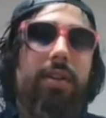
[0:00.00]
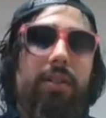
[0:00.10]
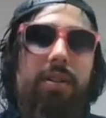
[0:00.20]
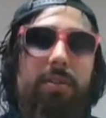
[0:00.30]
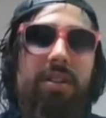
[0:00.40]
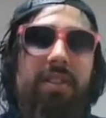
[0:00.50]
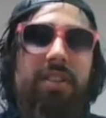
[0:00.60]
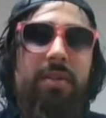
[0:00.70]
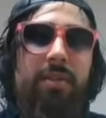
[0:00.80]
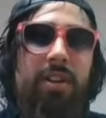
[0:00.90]
A
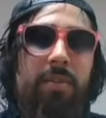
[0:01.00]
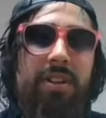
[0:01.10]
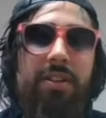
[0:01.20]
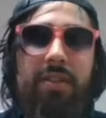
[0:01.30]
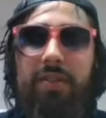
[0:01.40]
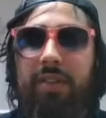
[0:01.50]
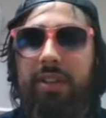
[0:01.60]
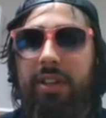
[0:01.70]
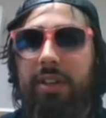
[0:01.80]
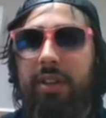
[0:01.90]
specific denomination of
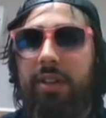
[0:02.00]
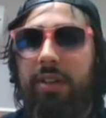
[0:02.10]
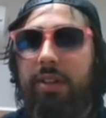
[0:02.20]
Christianity?